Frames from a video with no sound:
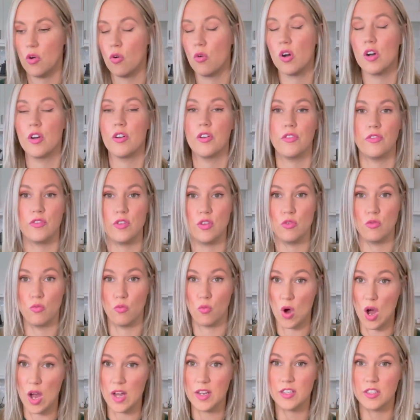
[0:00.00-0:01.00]
or if you
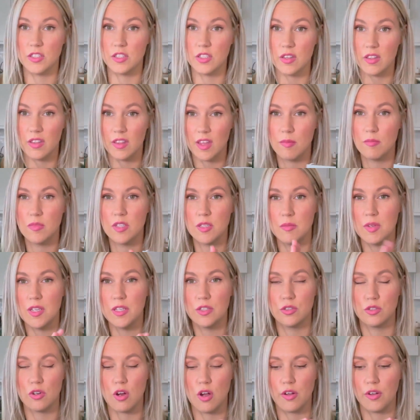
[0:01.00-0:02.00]
want them to be
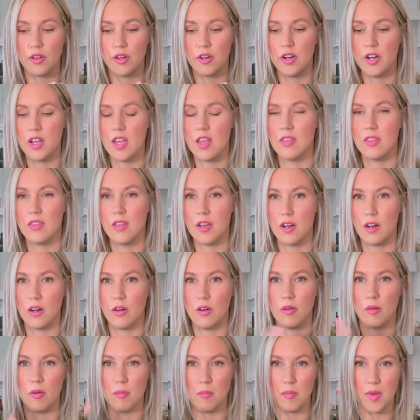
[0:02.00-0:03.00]
stronger in
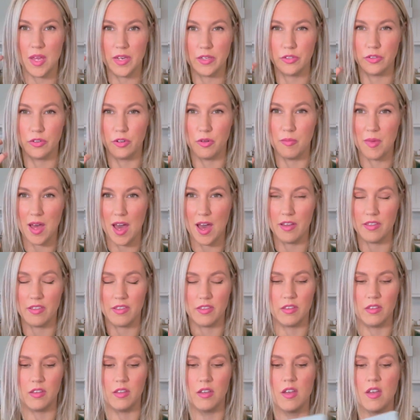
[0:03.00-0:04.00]
their mental
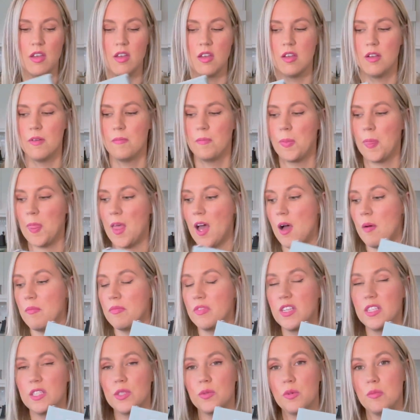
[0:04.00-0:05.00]
math,
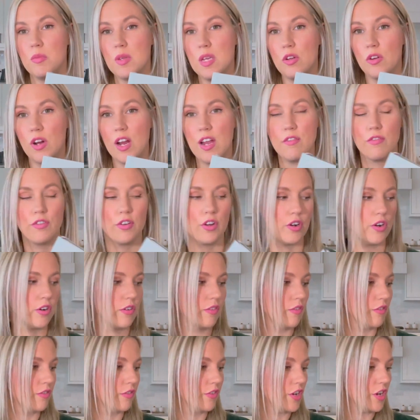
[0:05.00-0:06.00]
this would be great
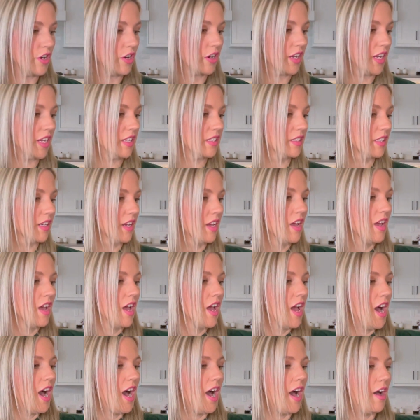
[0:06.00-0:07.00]
for your kids.
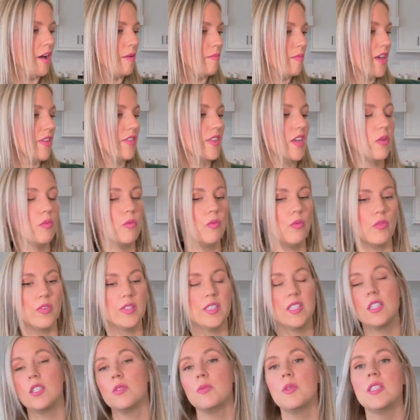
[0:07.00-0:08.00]
And then
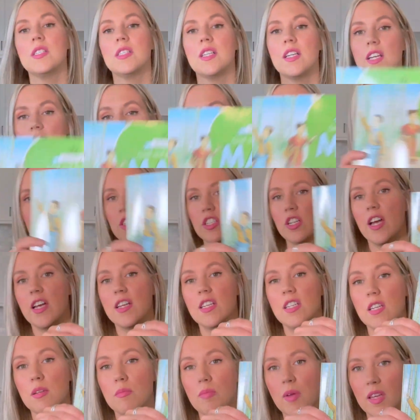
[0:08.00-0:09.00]
since we studied Asia, I
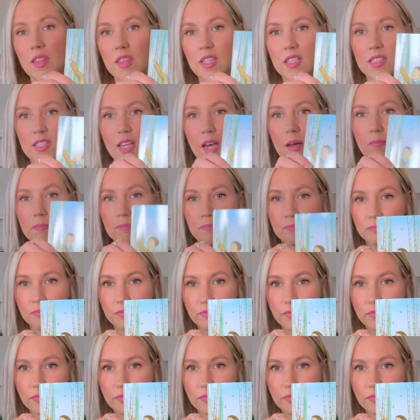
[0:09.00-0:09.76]
did pick this up